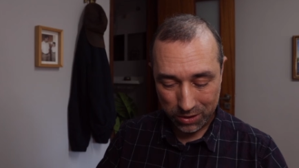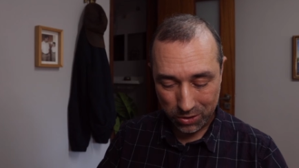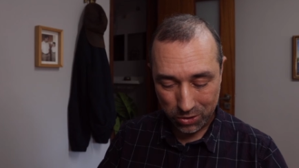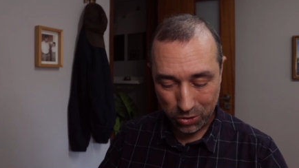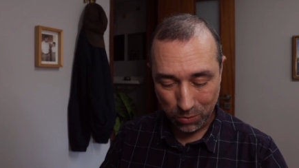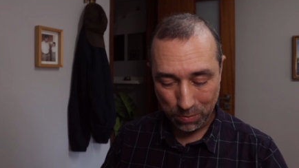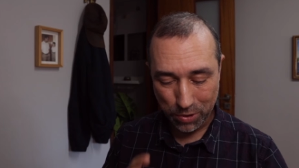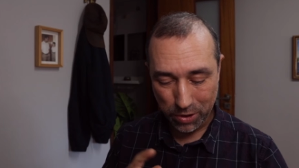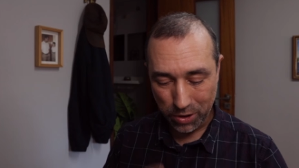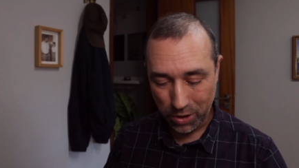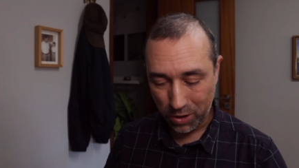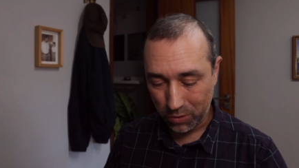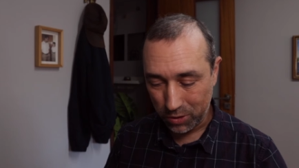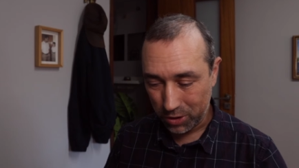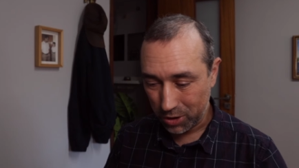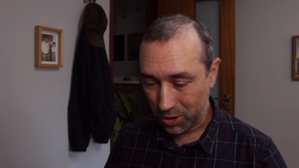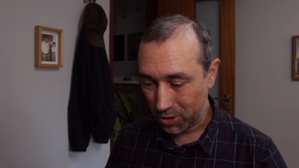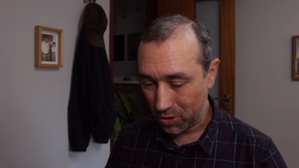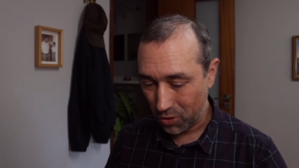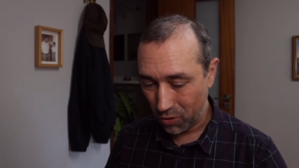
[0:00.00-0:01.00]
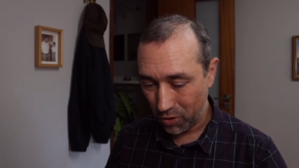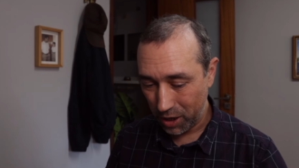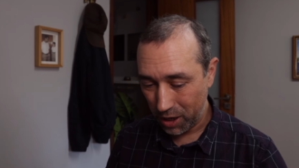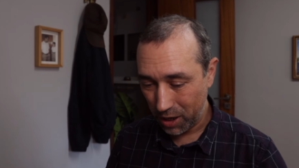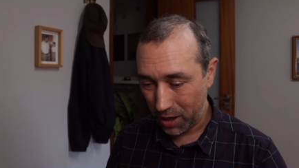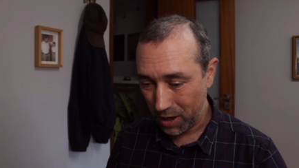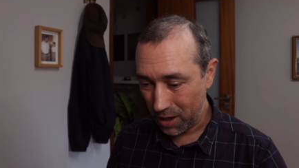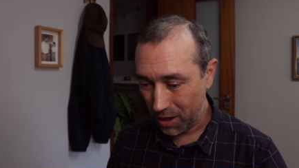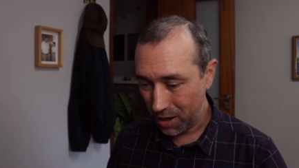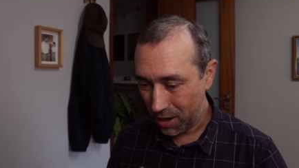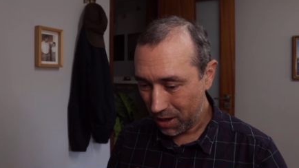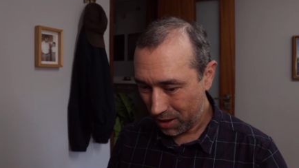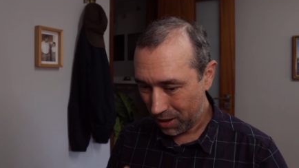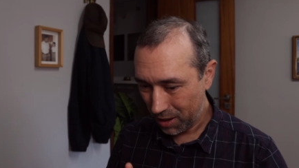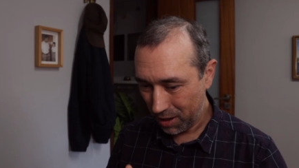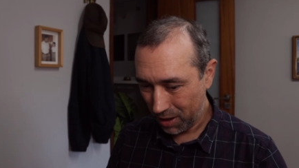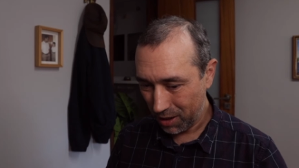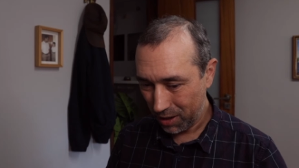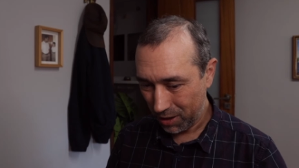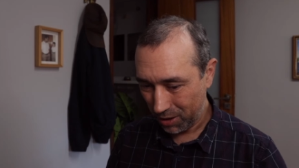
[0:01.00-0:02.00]
Supernote screen
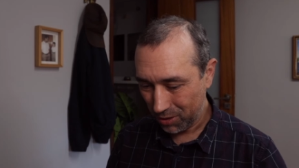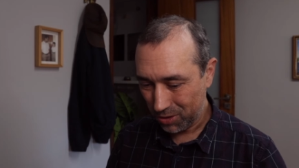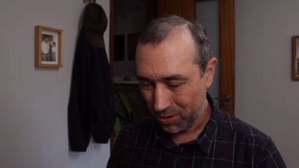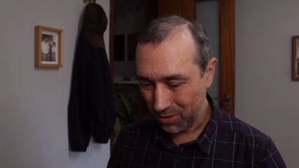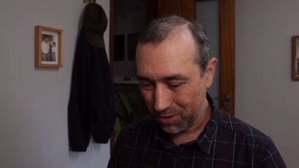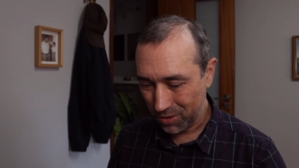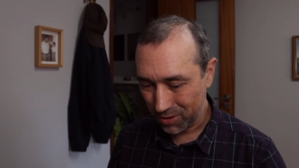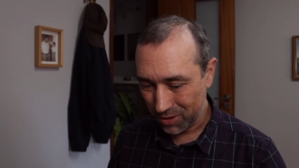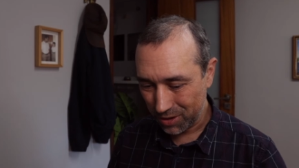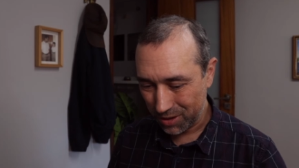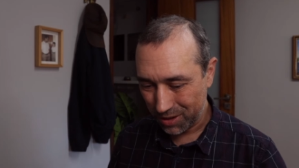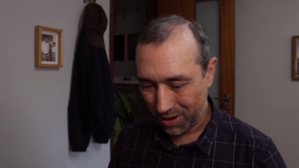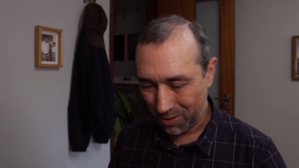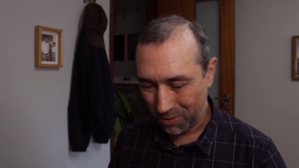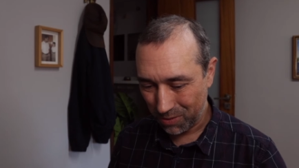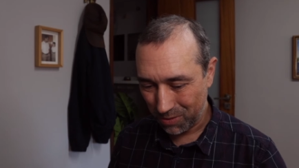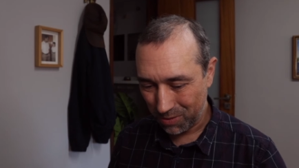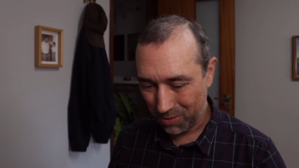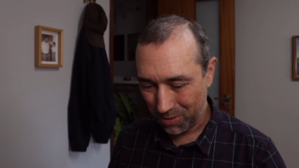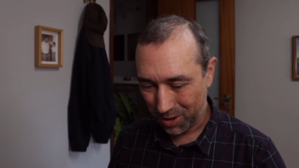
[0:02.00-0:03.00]
you soon understand